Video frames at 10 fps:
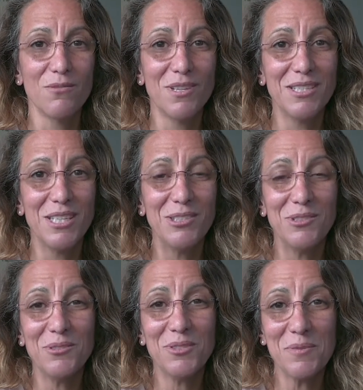When they
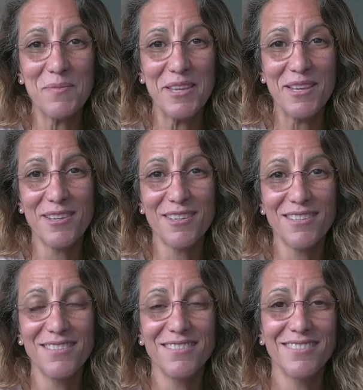do something
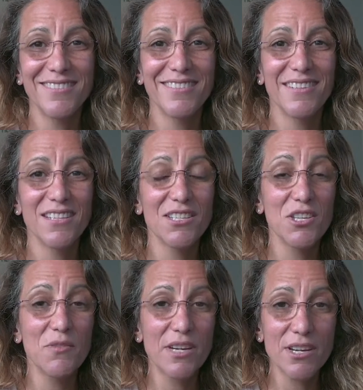good,
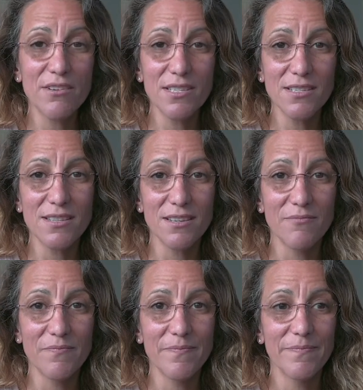you encourage
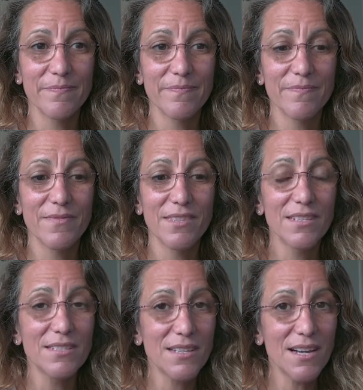them.
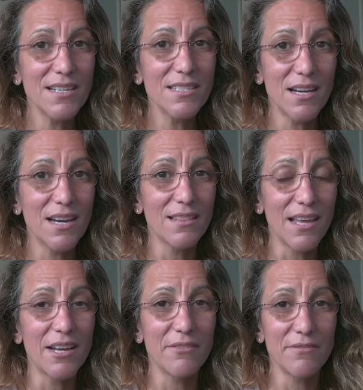That's kind of how
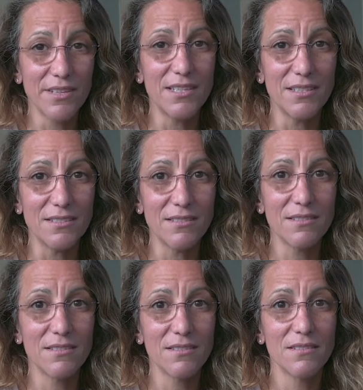life
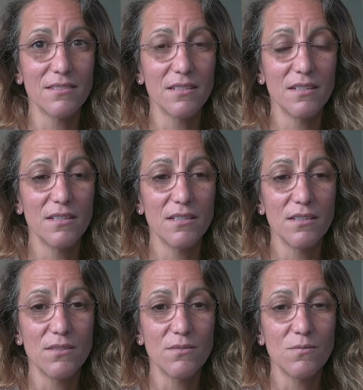is.
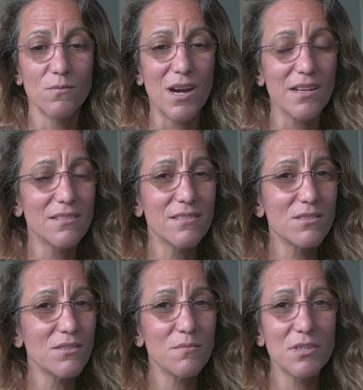Why is
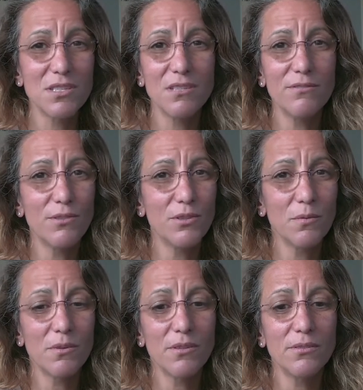there so much evil in
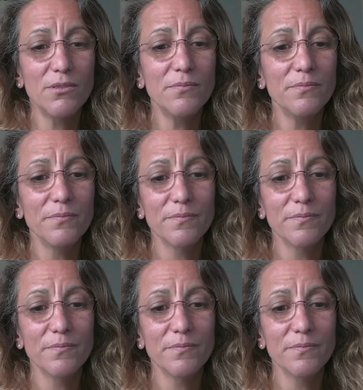the world?